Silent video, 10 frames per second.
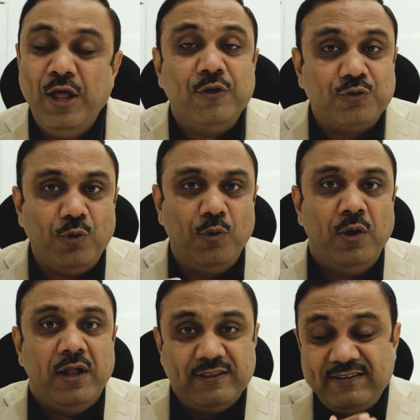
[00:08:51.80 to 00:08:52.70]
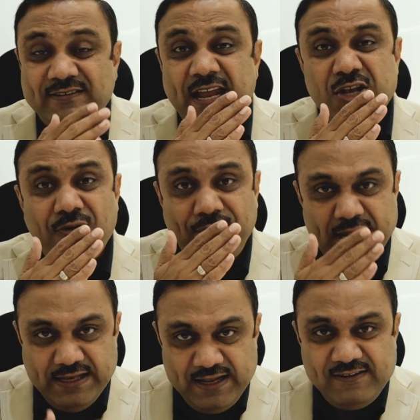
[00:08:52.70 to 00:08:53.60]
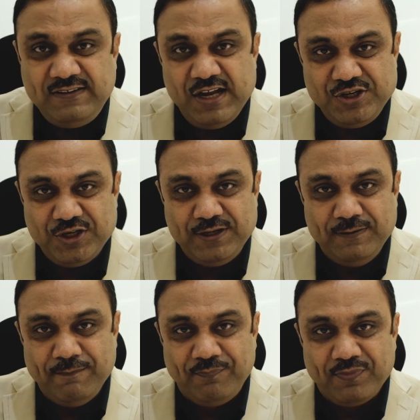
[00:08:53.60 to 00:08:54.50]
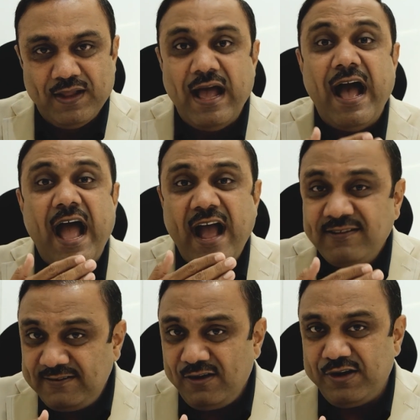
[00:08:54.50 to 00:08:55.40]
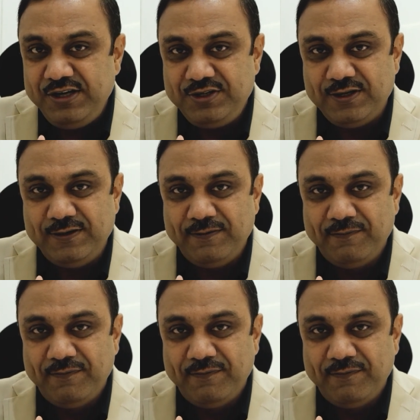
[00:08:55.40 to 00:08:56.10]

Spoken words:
So, the stage of initiation, acceleration,